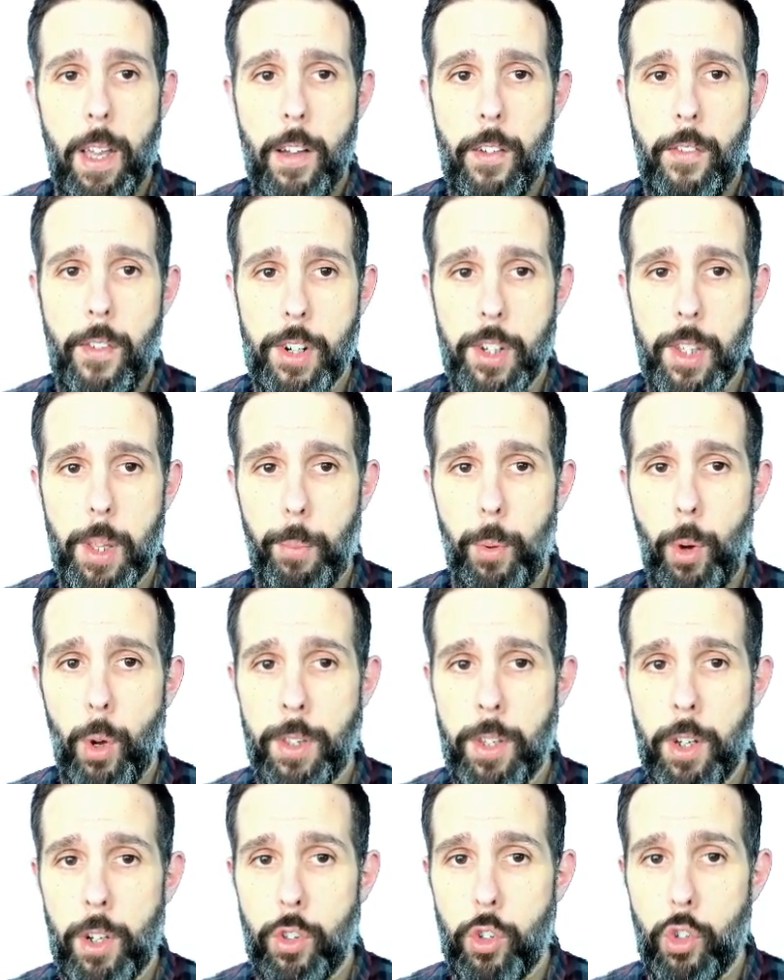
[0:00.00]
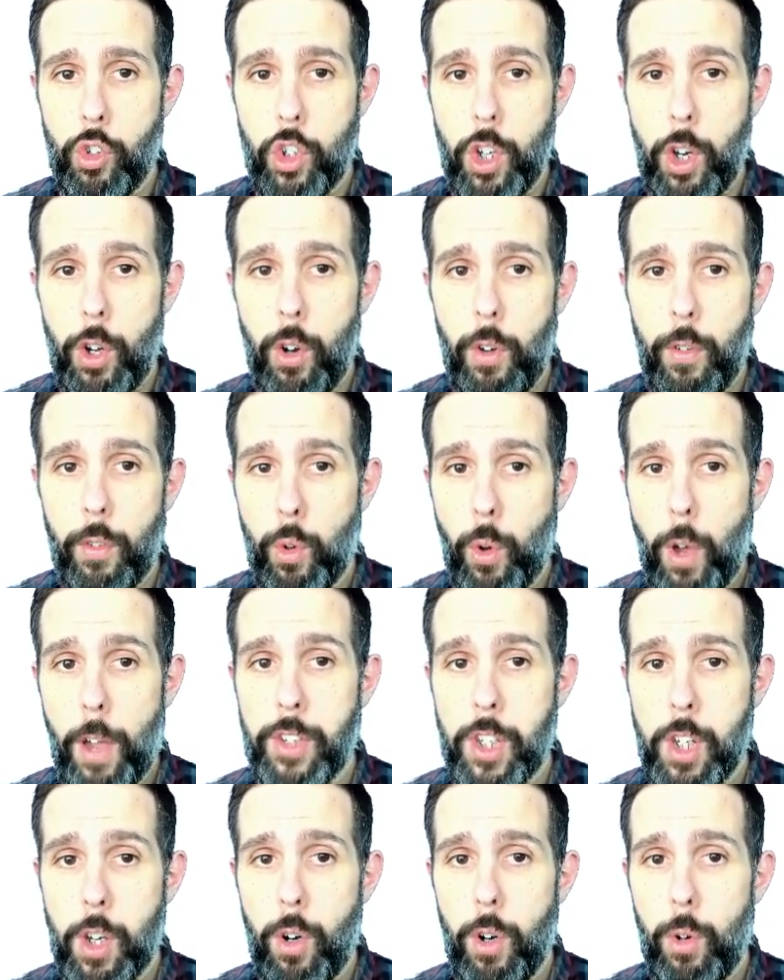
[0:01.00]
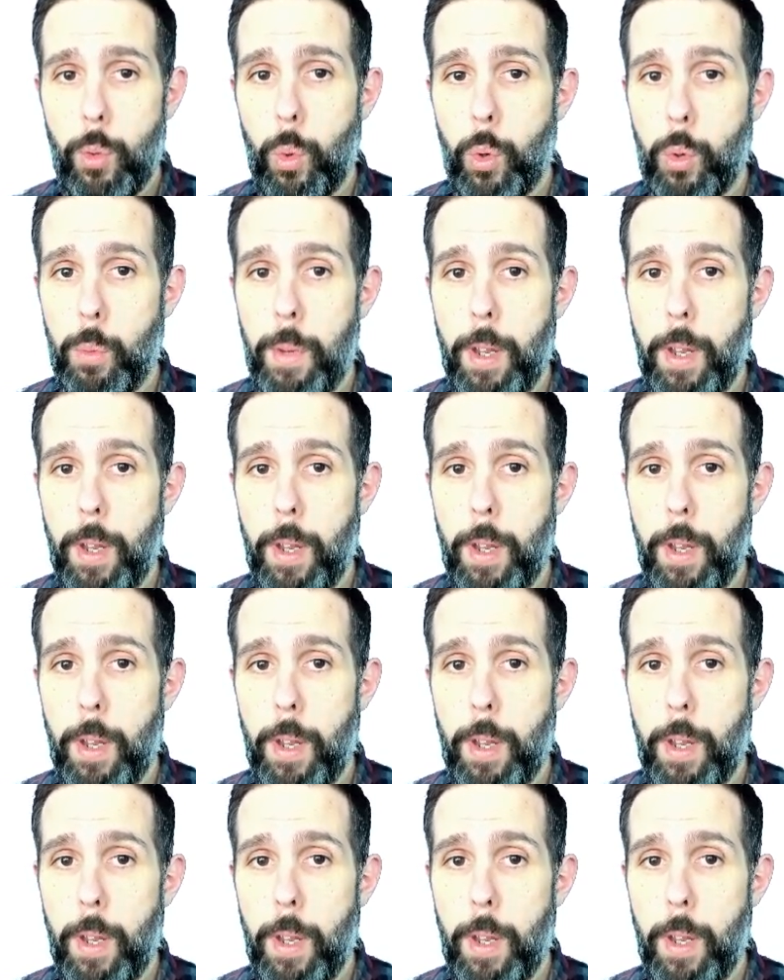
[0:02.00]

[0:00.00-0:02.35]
First, a pointer to F0 would